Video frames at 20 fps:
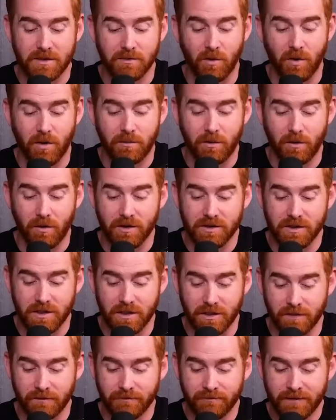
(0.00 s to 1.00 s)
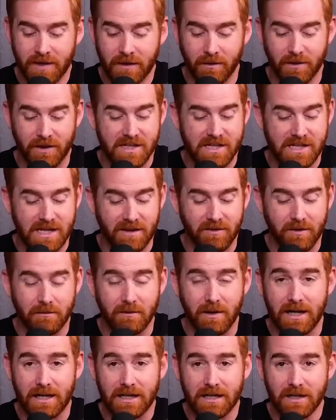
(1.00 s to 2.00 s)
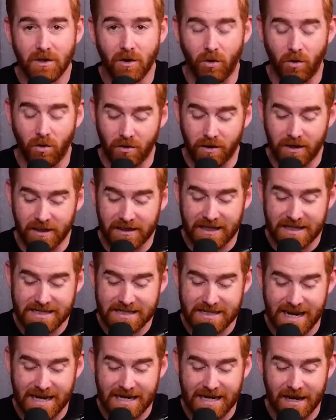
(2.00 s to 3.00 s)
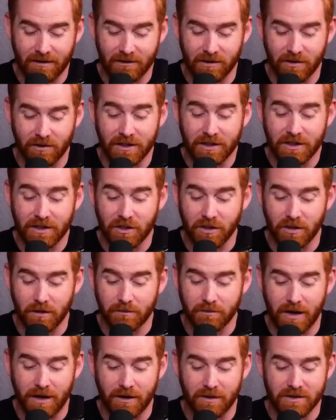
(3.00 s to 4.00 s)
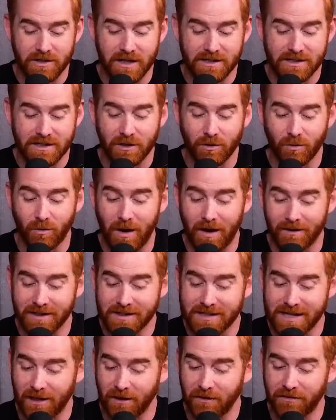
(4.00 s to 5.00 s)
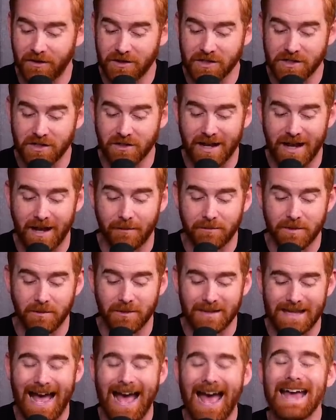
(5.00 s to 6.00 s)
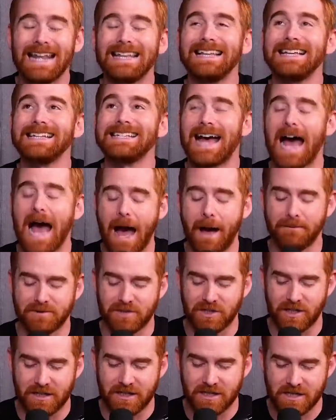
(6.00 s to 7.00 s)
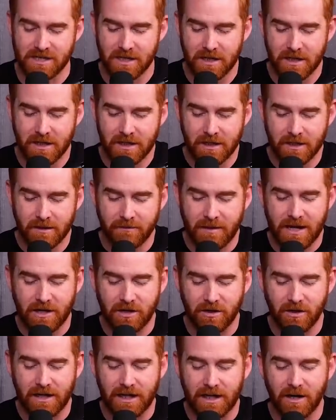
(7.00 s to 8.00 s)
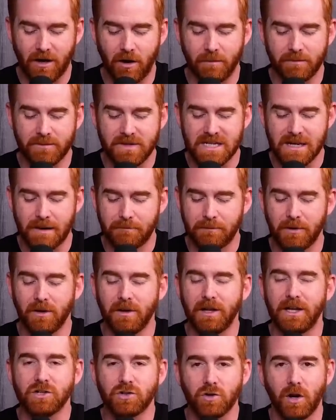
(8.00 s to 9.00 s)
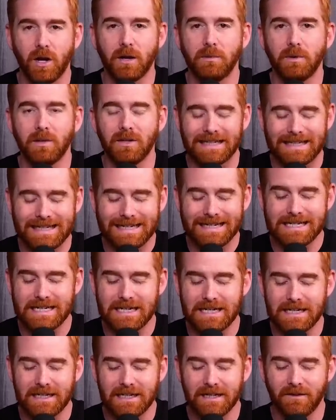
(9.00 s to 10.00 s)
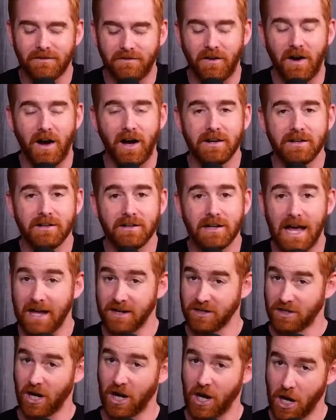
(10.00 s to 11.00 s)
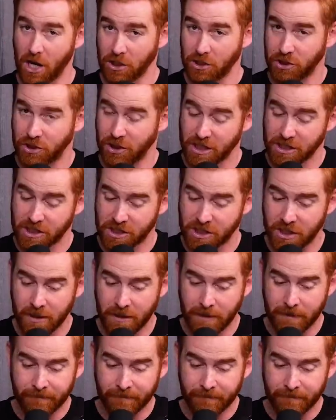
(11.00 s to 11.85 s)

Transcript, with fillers: what's more important to you, whether it's saving money, ordering less takeout, learning to cook, prioritizing your wellness. HelloFresh is here to help you with endless options. Make cooking home simple, enjoyable, easy, fun, and delicious.